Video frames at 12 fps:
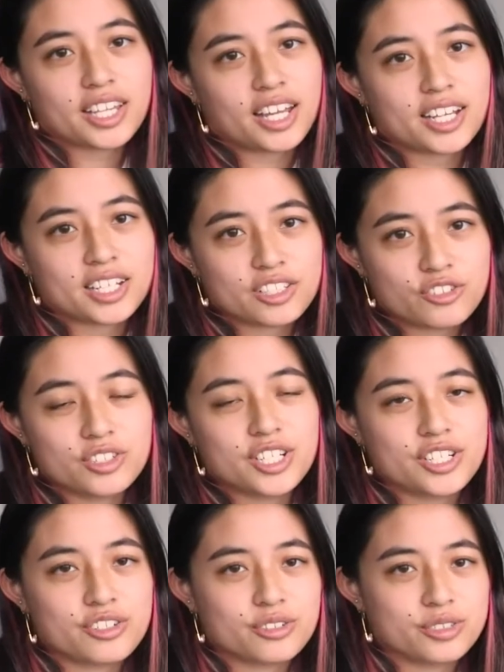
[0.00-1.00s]
like
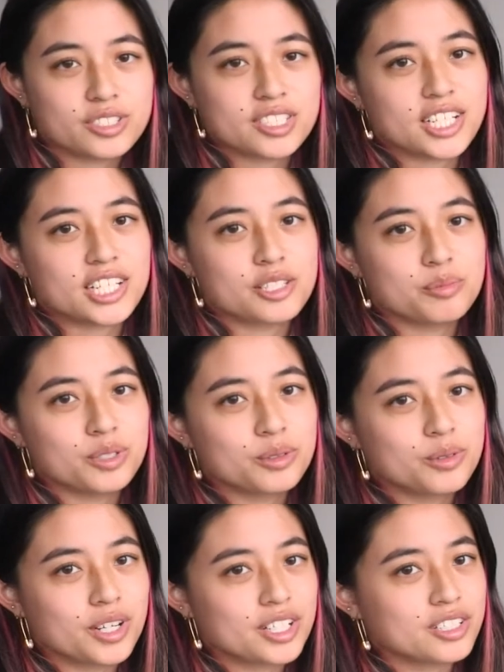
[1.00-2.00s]
traditional
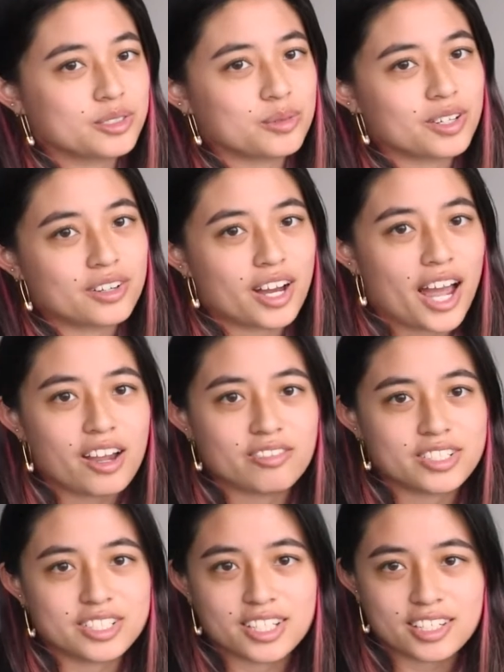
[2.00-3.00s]
sketchbook work as well. I
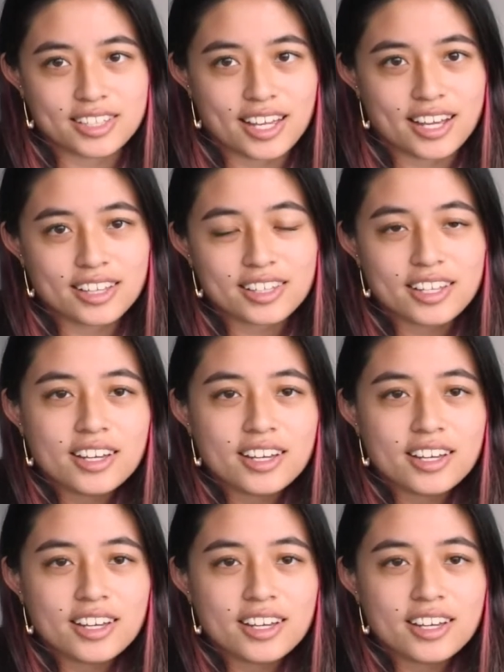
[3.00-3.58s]
haven't done that.